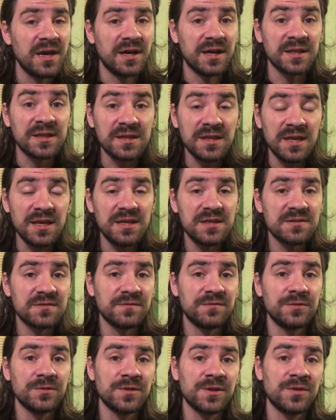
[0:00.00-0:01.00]
at least
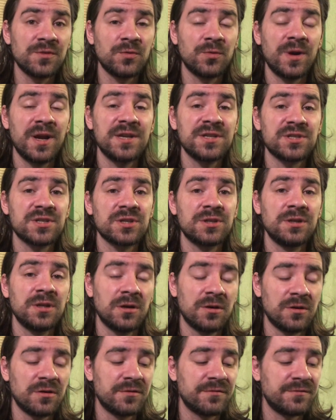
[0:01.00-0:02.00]
for the duration
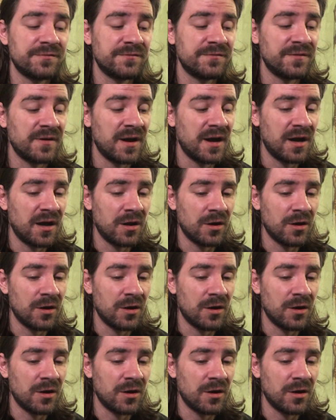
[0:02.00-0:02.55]
of uh,